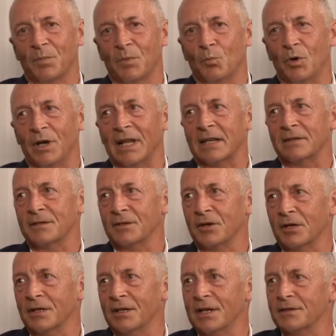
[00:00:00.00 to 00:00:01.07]
when that's
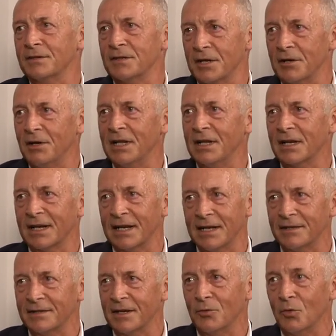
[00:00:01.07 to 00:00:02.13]
not necessarily the
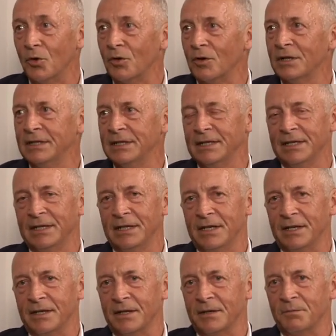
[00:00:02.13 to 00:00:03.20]
case at all.
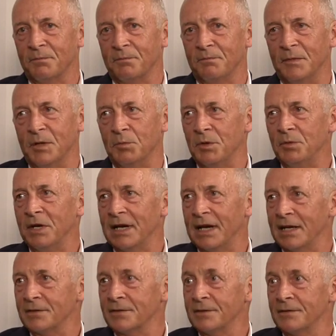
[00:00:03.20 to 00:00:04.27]
Namibia
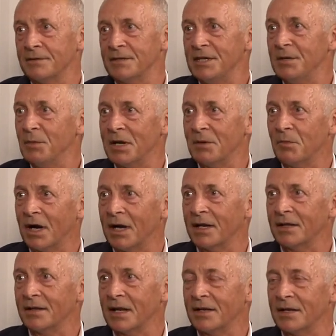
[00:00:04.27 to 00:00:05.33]
has seabed
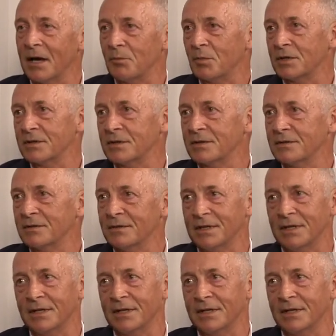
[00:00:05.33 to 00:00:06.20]
mining that happens